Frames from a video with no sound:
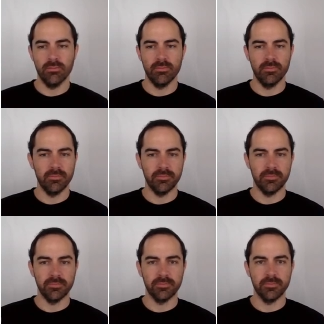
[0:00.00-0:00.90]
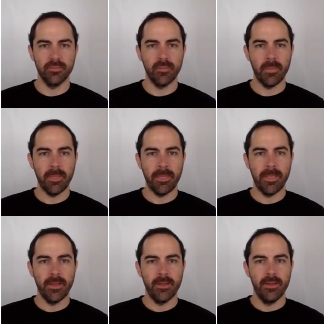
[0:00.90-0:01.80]

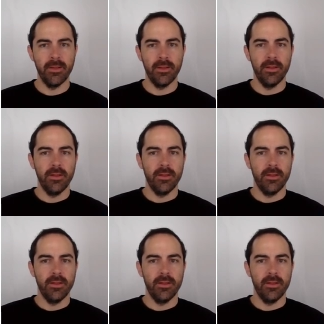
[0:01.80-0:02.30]
(silence)